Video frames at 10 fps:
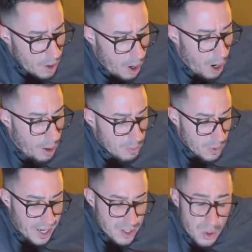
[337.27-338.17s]

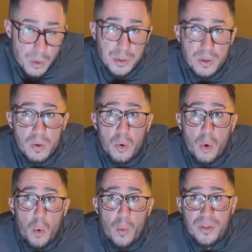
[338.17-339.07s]
Like I told you,
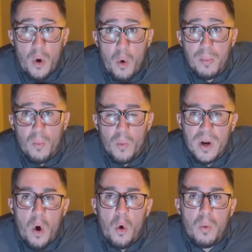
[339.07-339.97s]
when
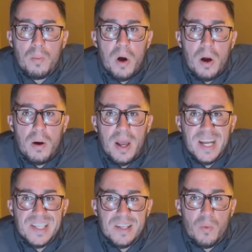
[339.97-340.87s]

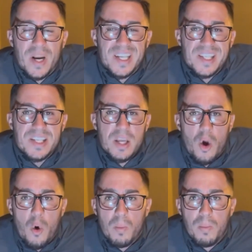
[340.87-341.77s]
existing
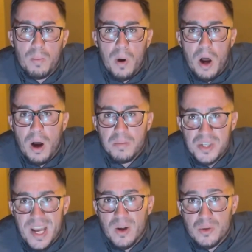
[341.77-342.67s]
home
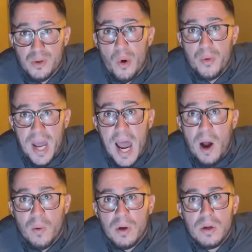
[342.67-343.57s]
sales go
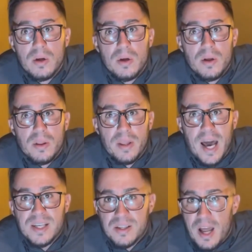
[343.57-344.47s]
down,
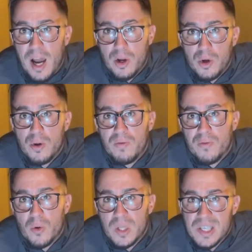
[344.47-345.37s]
that is not good
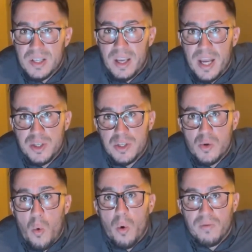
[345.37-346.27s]
for listing agents
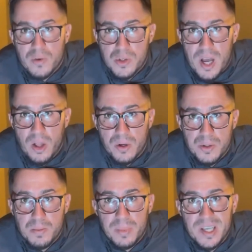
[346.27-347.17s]
or for
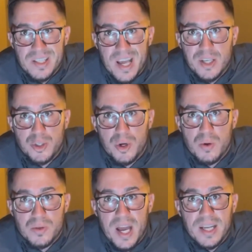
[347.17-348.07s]
sellers because that
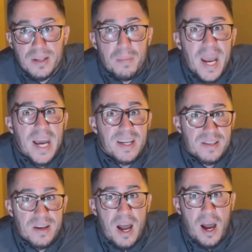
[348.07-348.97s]
shows that demand
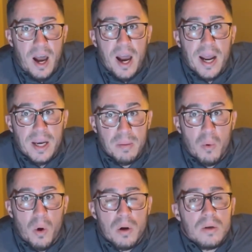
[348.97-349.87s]
is not high
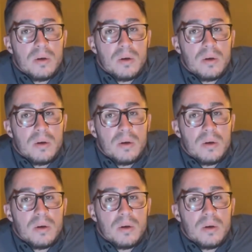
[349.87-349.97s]
anymore.